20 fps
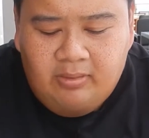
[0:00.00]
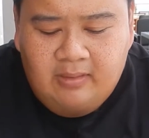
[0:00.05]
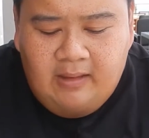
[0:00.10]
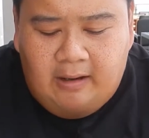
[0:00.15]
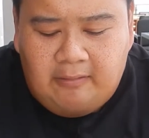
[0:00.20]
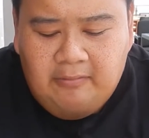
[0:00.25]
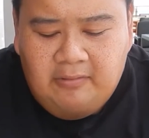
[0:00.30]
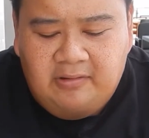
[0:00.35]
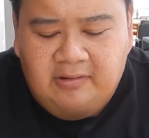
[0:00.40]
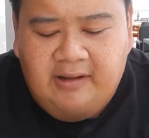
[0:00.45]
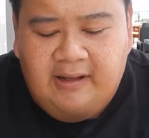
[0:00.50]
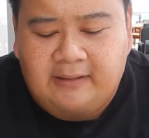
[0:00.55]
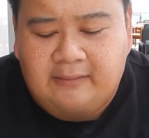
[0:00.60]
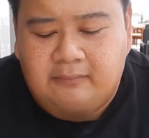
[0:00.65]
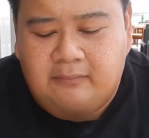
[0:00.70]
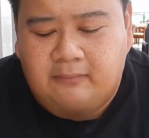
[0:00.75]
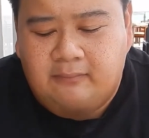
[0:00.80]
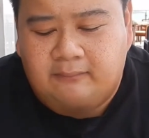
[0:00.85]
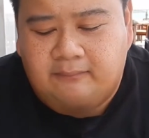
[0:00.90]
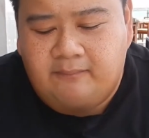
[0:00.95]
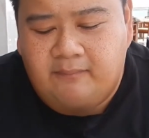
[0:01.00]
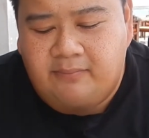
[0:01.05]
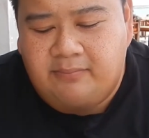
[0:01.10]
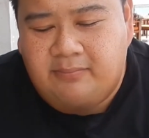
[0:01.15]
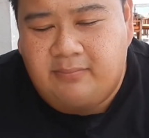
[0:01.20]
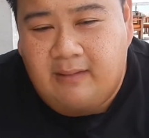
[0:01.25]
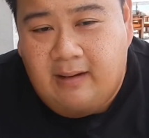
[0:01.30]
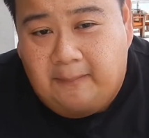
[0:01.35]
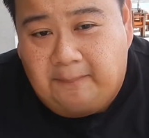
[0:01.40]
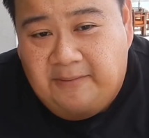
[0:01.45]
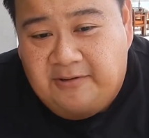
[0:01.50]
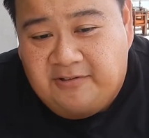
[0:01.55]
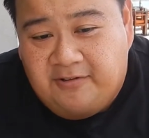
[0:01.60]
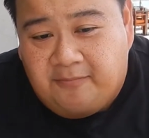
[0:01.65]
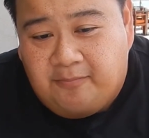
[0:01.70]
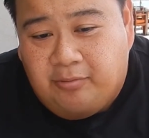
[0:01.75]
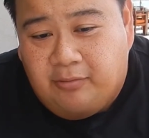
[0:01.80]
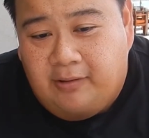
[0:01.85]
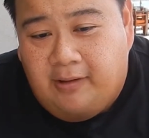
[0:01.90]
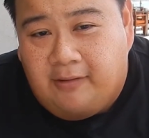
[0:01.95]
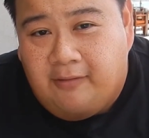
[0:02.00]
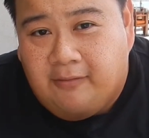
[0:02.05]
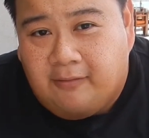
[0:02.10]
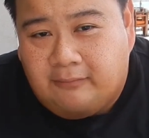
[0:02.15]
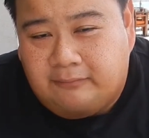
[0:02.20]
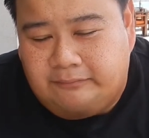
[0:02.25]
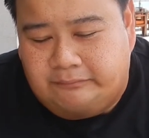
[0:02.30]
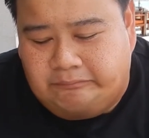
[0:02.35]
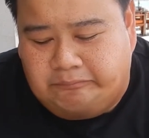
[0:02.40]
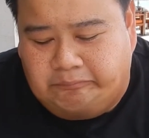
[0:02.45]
Now we'll get a piece of bulalo.